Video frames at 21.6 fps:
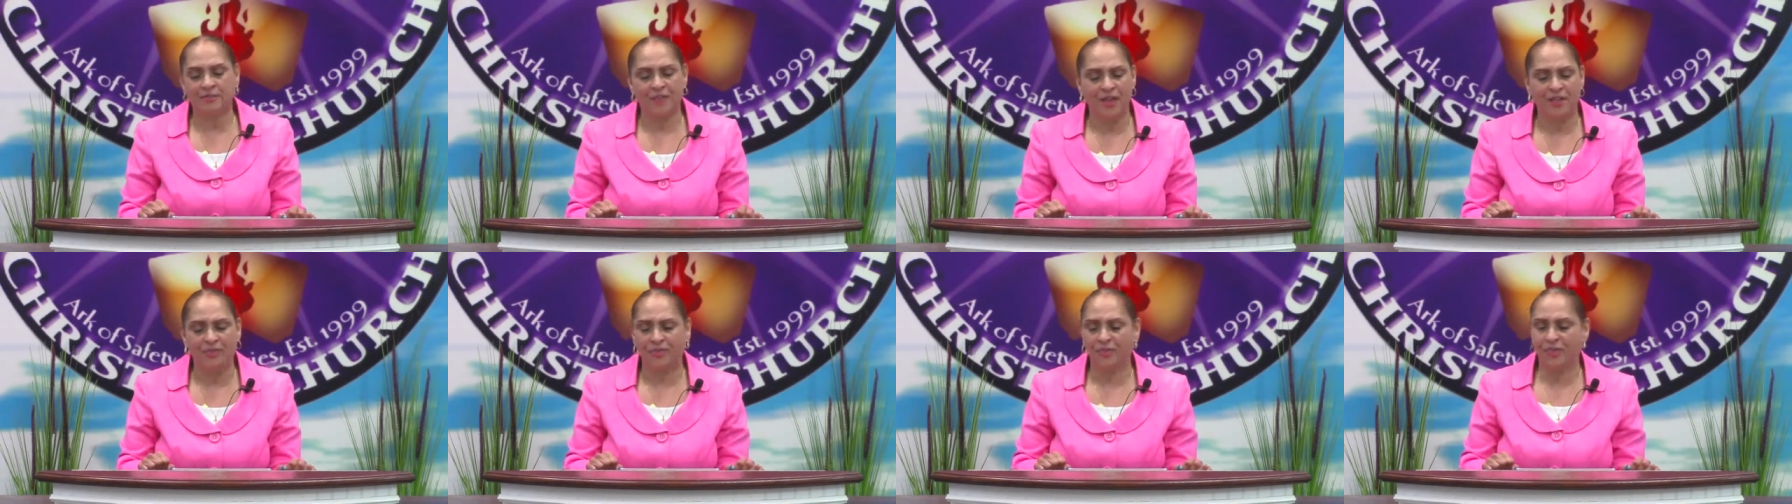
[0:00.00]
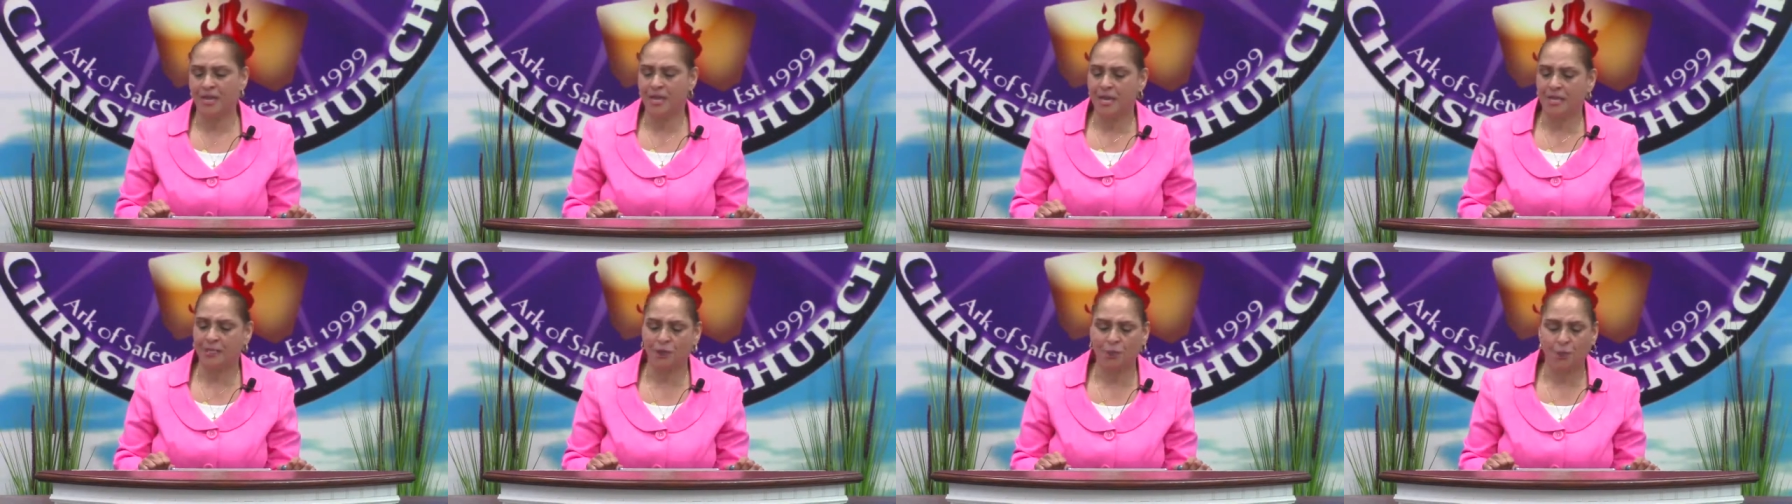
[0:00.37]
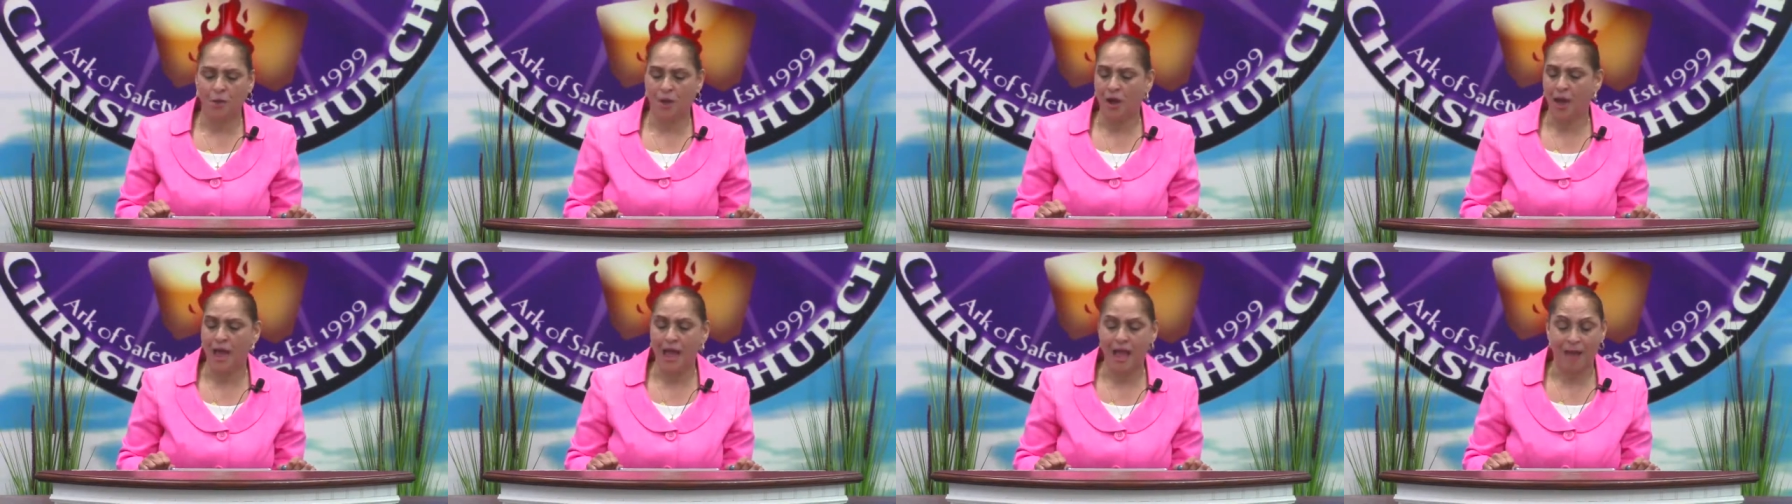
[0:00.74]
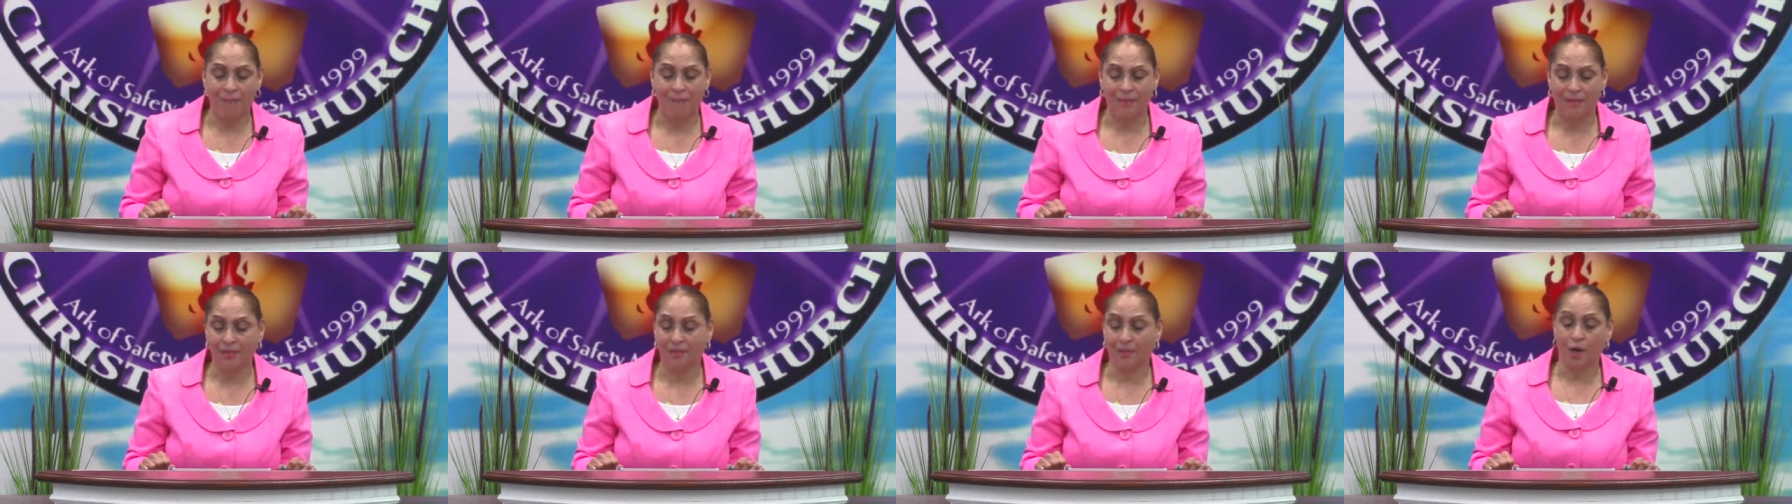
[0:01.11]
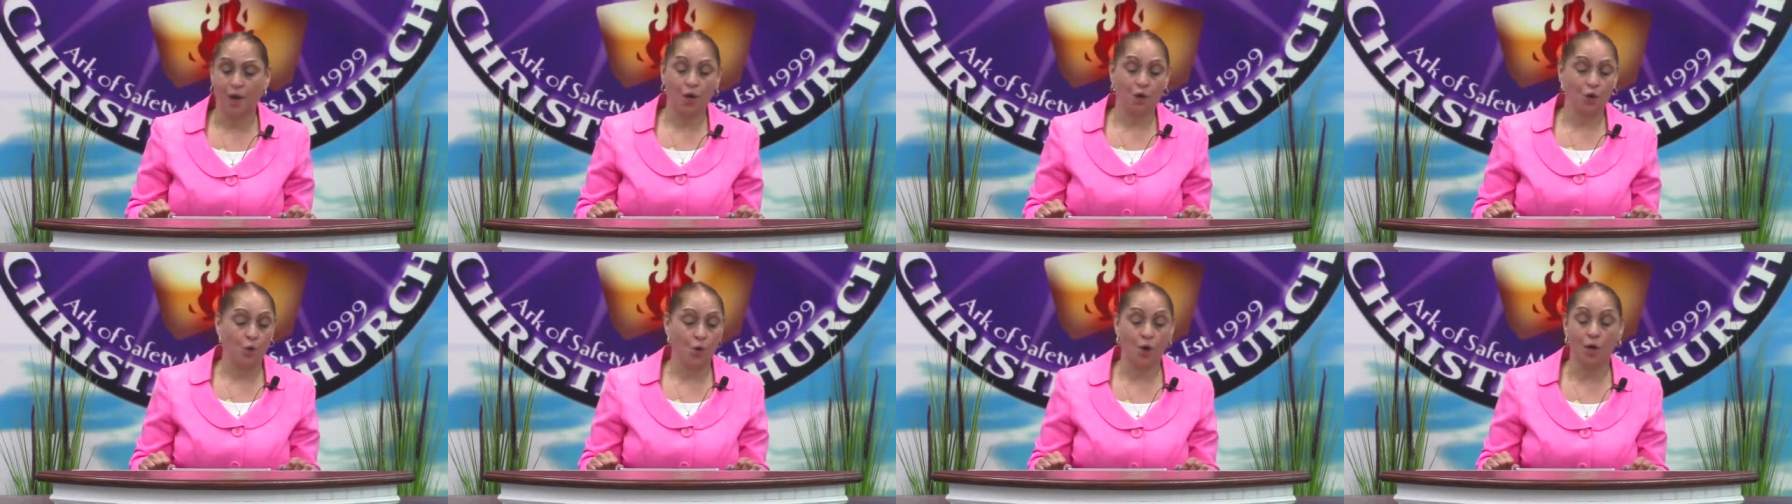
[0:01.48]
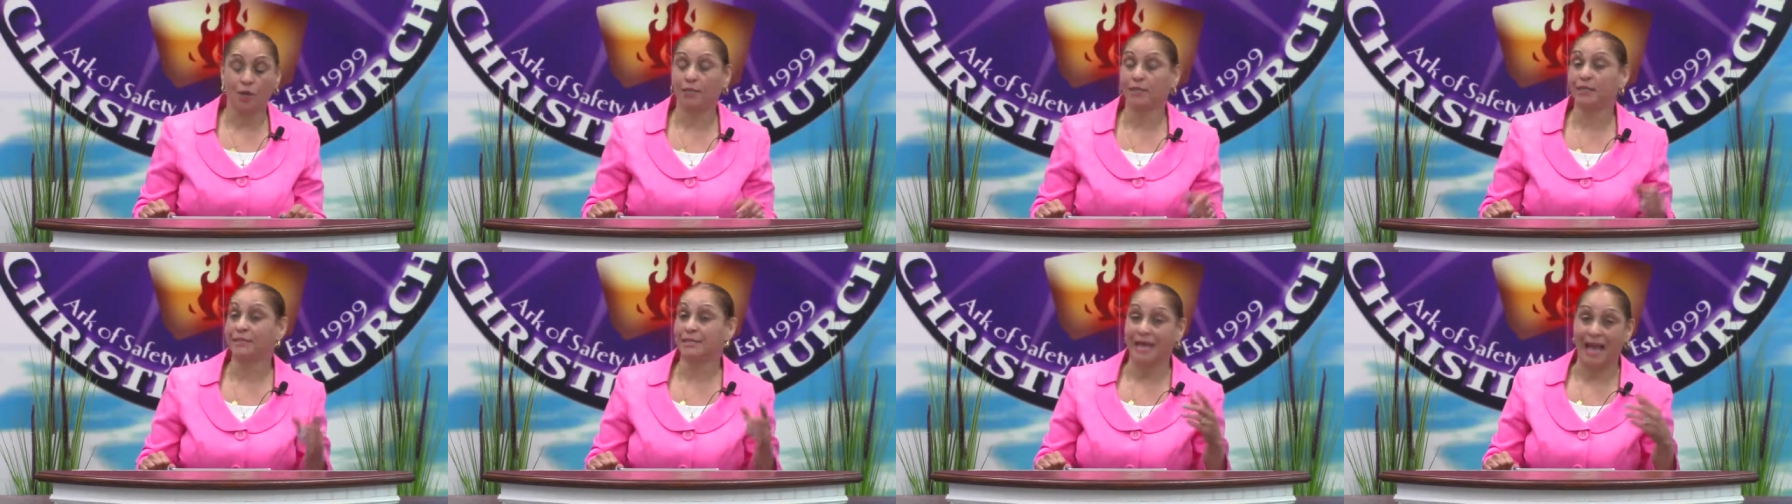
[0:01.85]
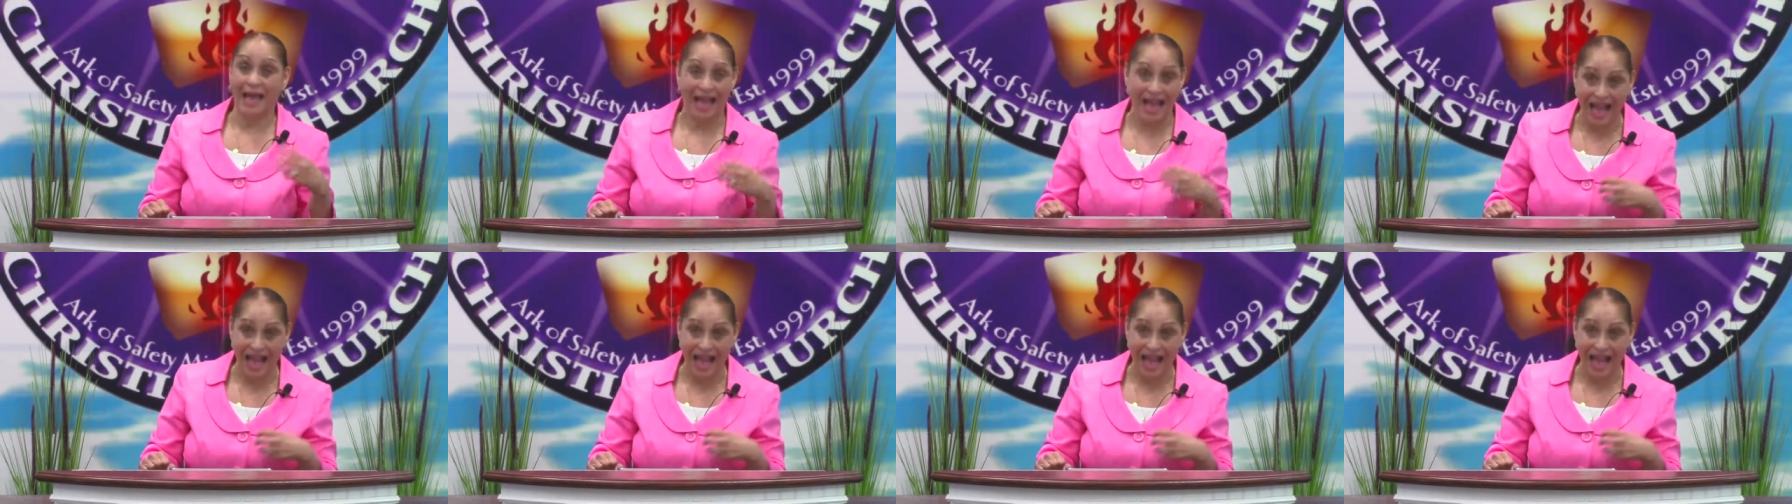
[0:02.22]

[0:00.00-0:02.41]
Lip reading: that things will happen according to